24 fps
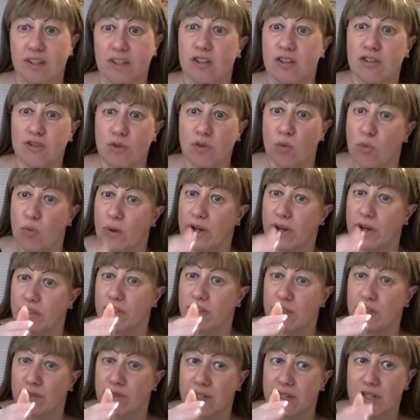So, where do
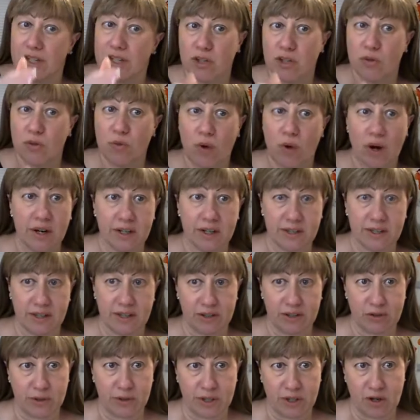you think you are in
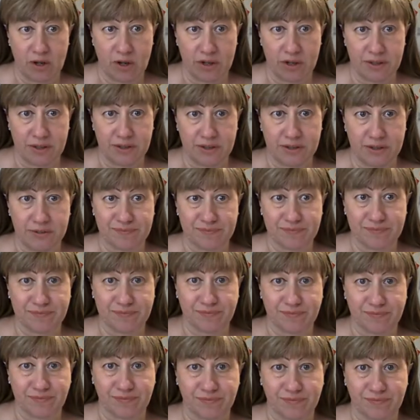that regard?
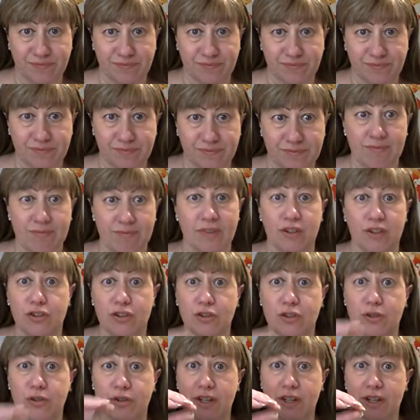
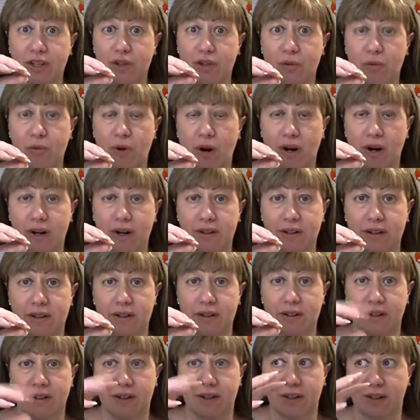You think you are
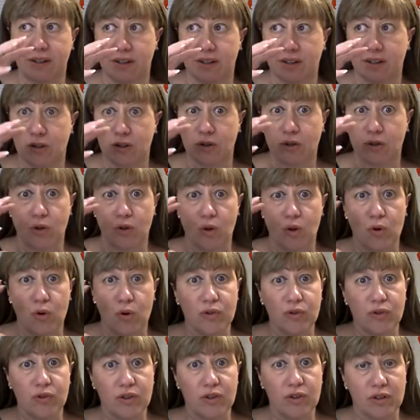
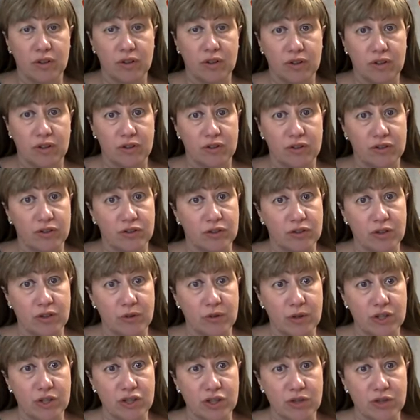closer to the
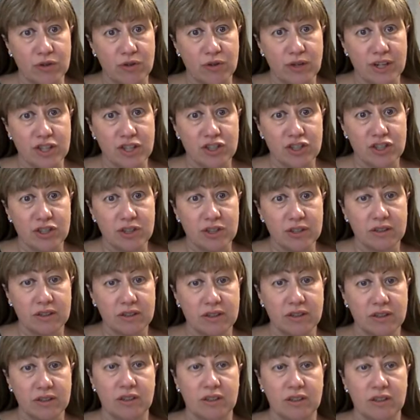regeneration
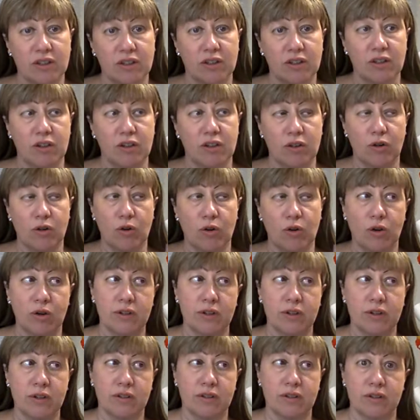
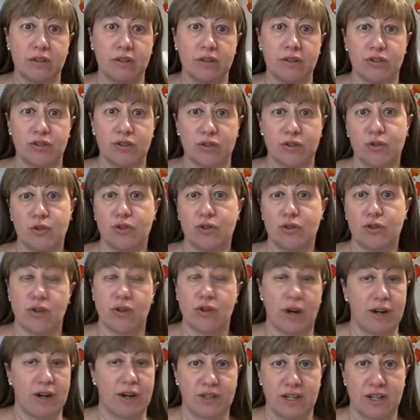or to
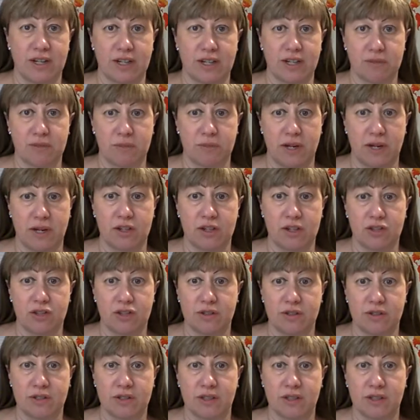trials and
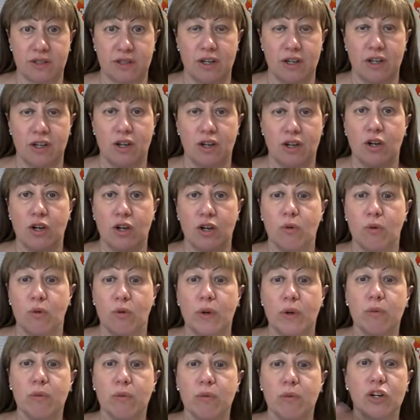expiations. When we
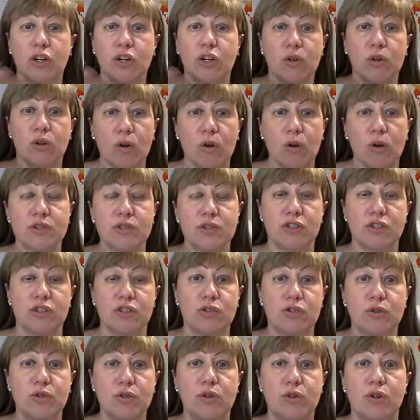are closer
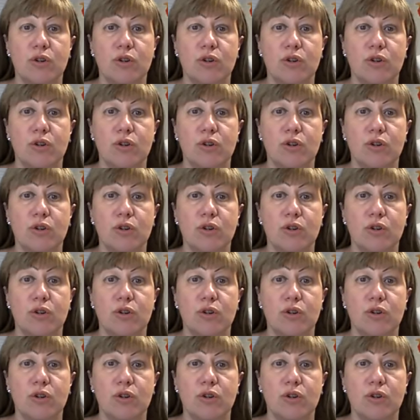to